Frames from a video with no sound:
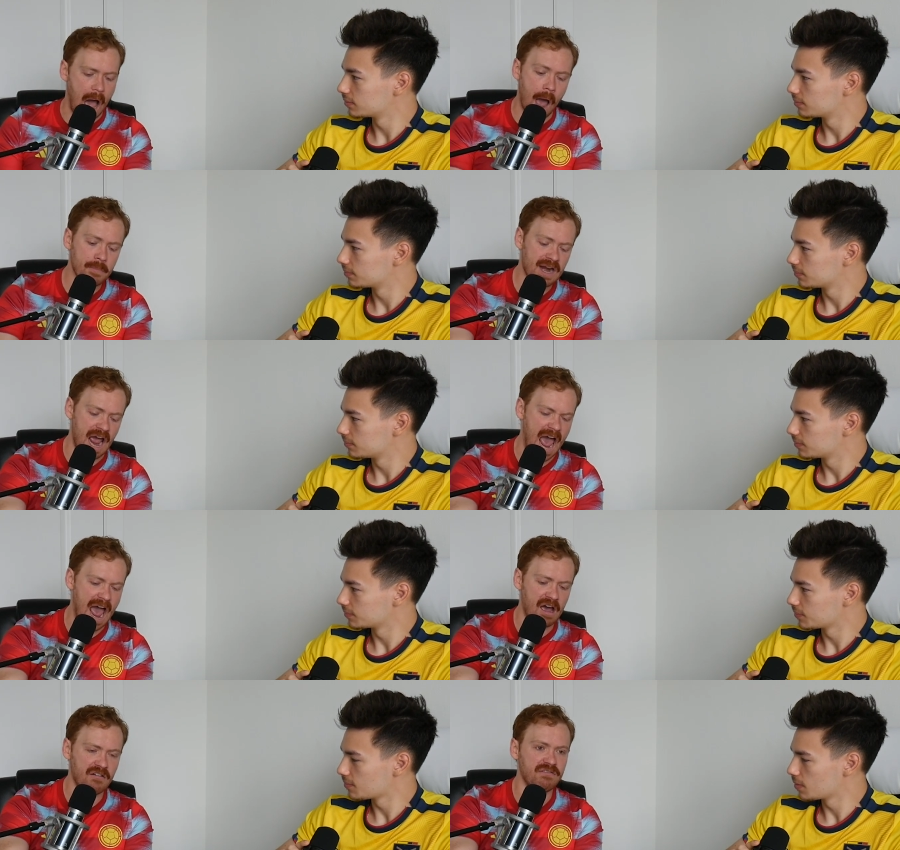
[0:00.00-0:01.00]
Speaker 1: I'm going to
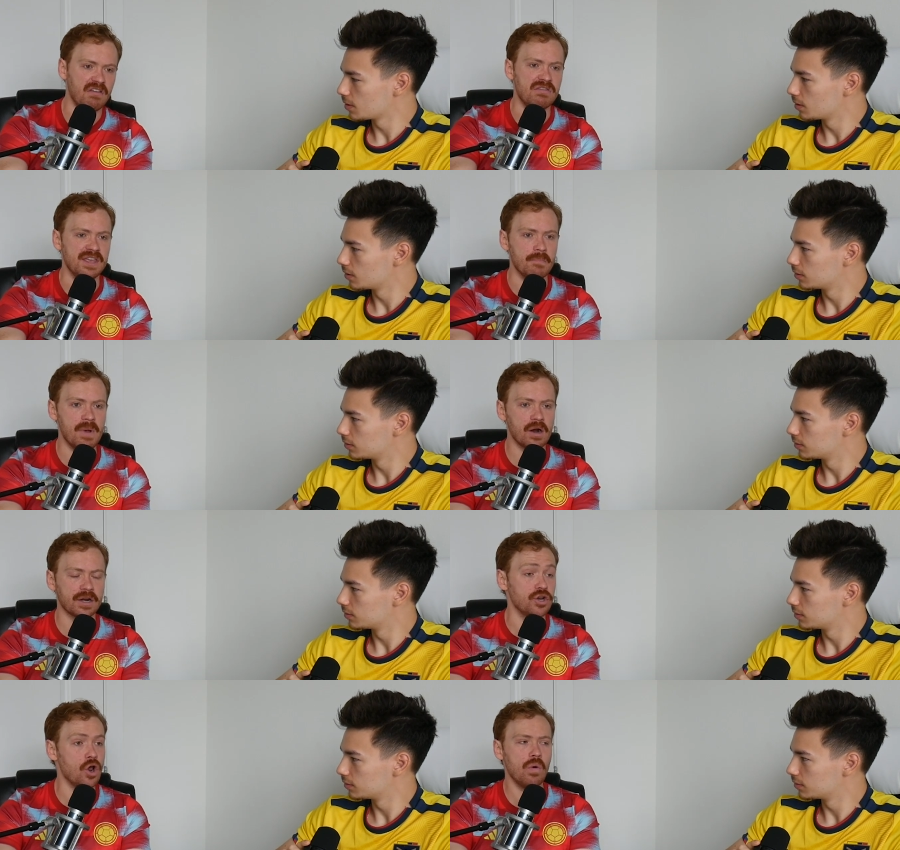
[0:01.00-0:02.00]
have the
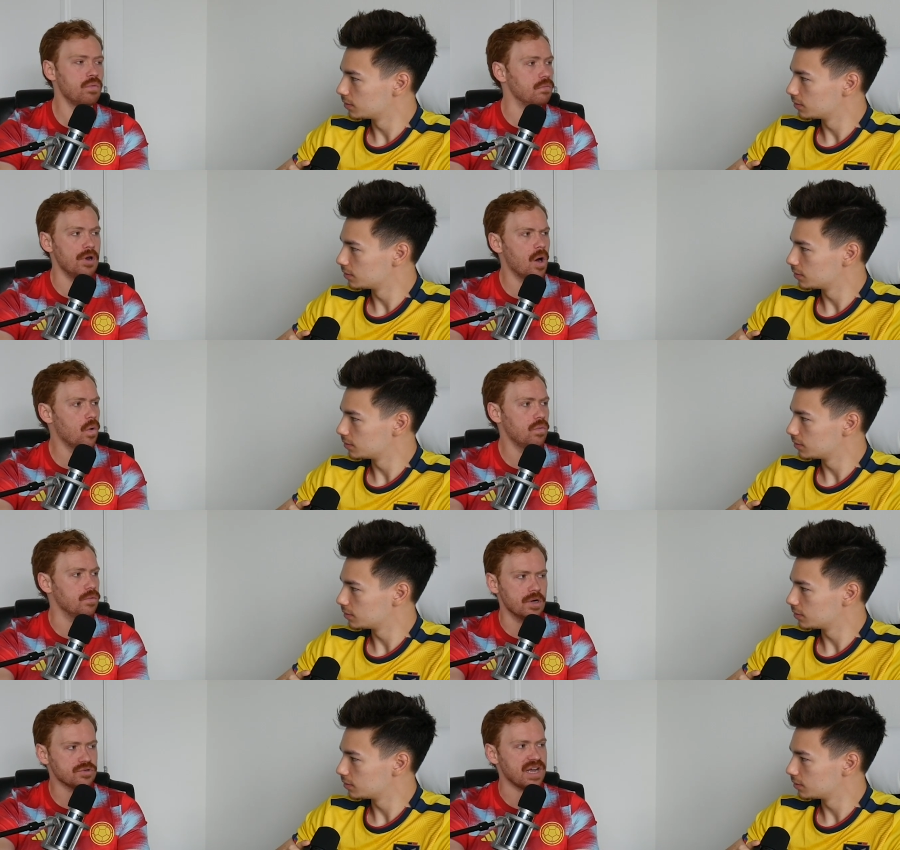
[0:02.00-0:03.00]
American no
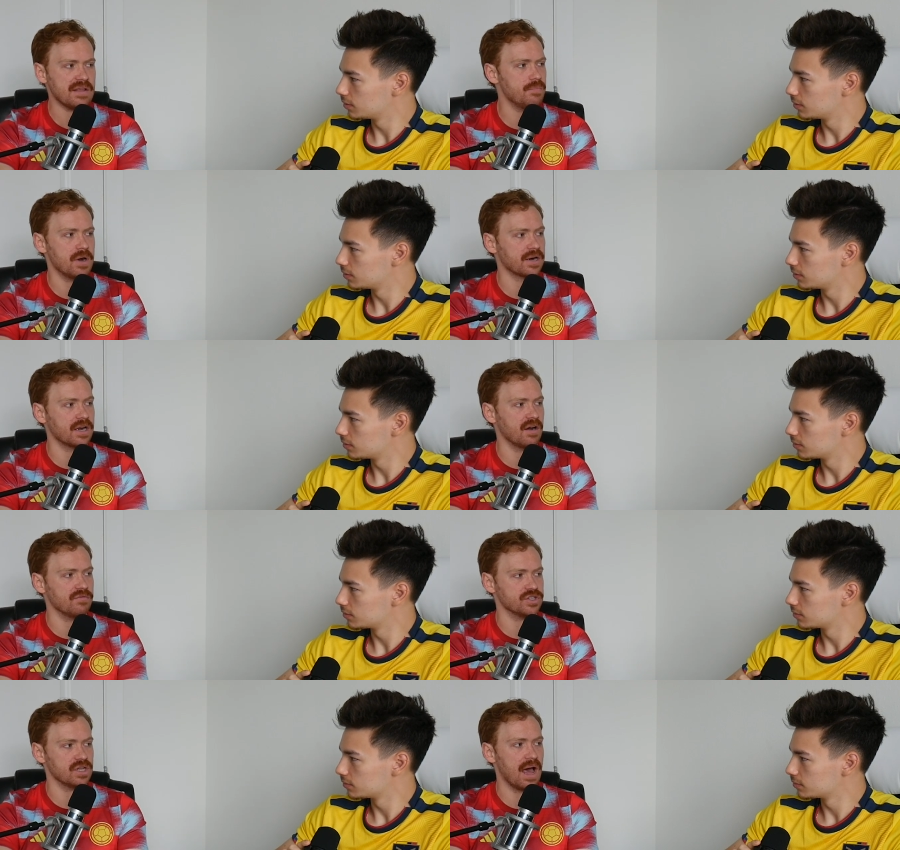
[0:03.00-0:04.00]
no no South American
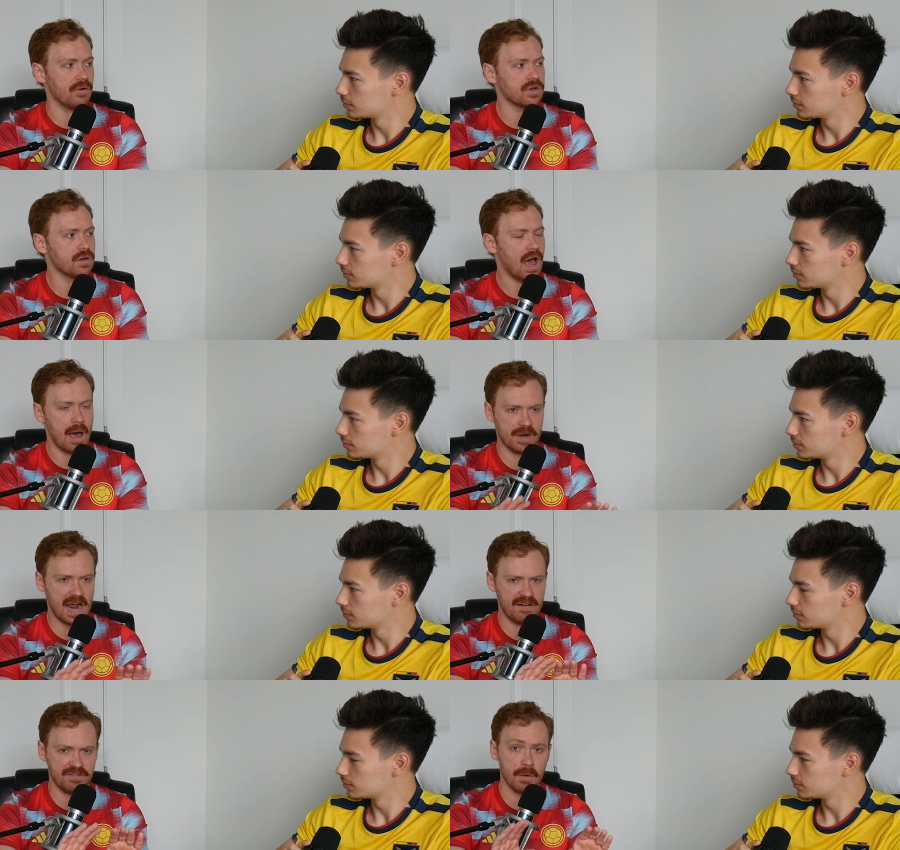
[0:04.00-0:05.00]
coverage allowed. I'm going
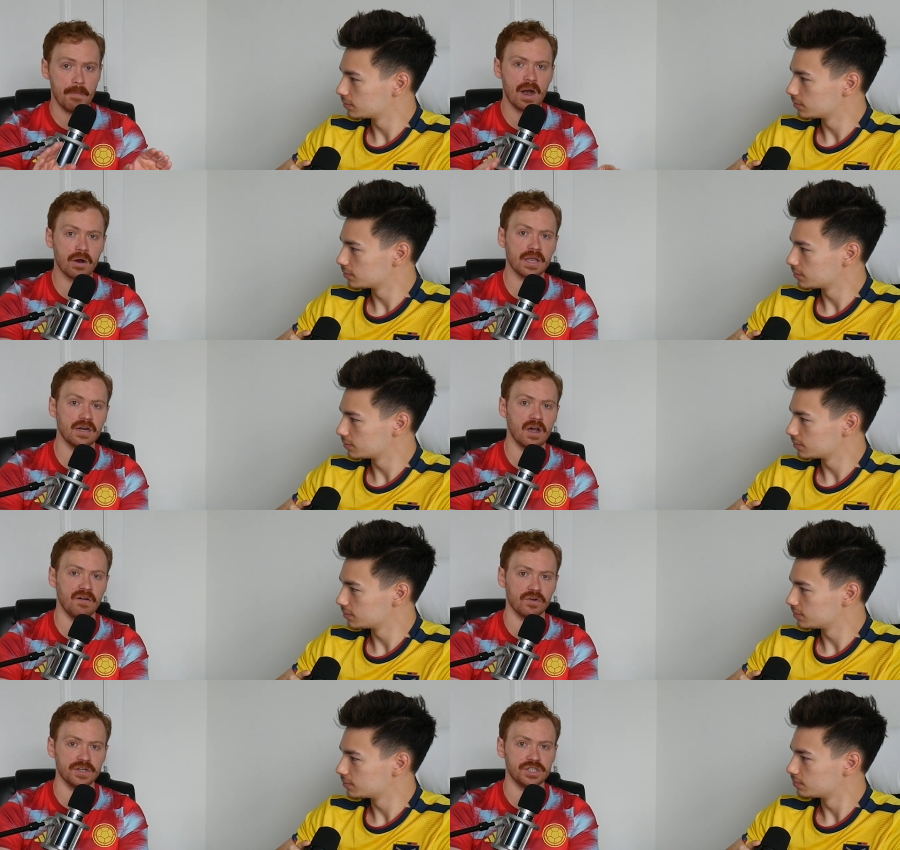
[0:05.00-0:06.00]
to have the American
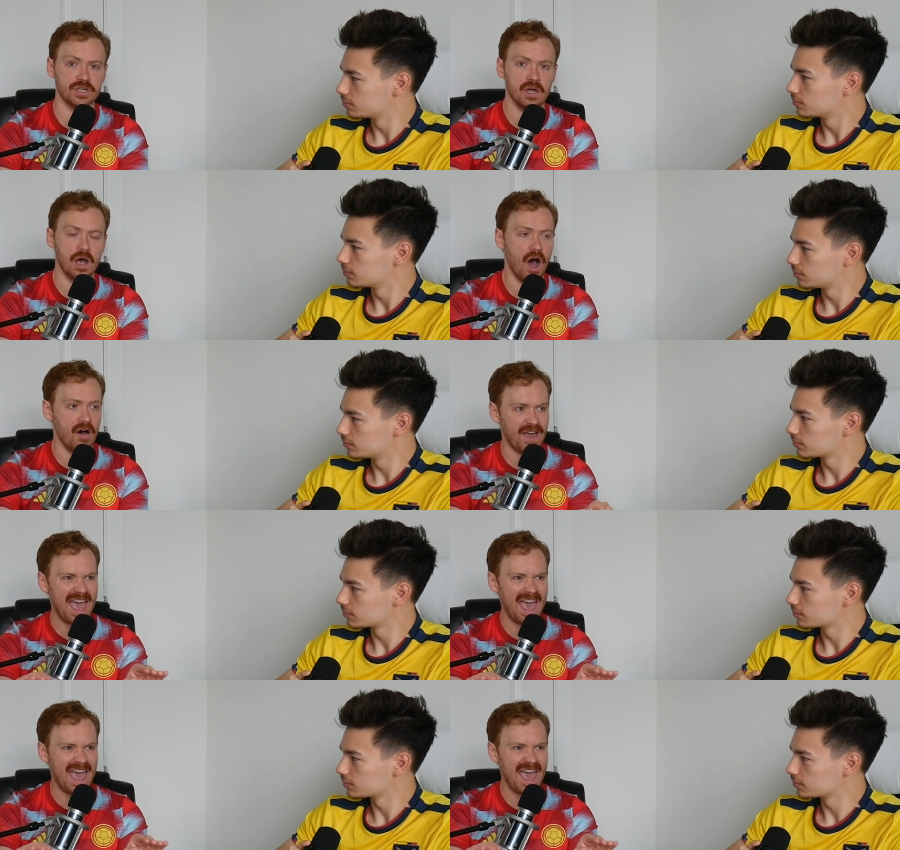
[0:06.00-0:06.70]
coverage of